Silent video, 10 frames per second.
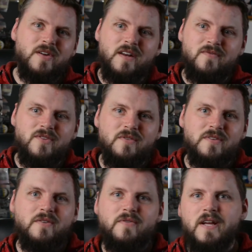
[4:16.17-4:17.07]
have
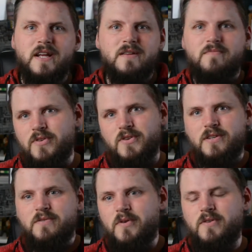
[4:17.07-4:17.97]
user-created
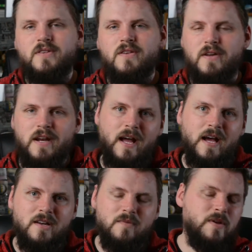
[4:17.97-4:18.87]
musical bots that you can
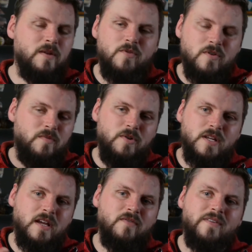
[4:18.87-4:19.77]
add, and people can put
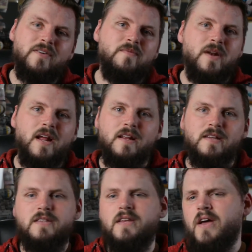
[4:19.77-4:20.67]
together their own
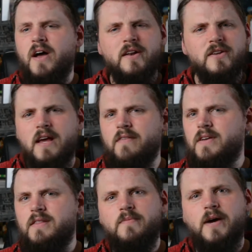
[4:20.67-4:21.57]
playlists and just have it
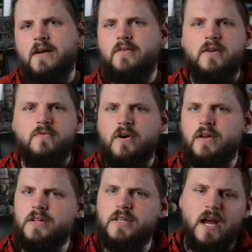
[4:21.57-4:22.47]
in the background while
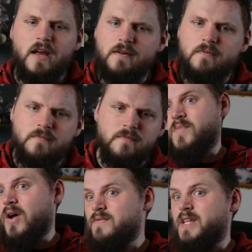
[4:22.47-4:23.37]
you're chatting.
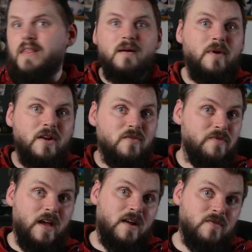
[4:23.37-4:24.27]
Obviously that might not
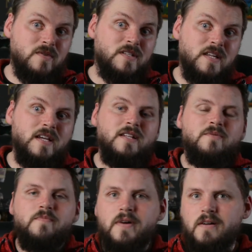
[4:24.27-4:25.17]
fit everyone's needs,
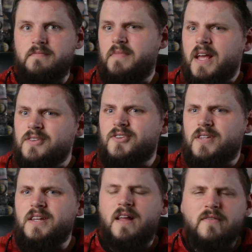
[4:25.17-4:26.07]
but it's just
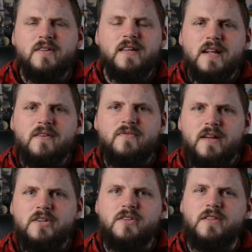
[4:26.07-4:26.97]
another little
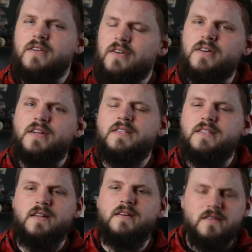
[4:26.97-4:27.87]
feature that you got to
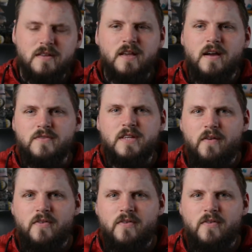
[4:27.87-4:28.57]
consider that the others haven't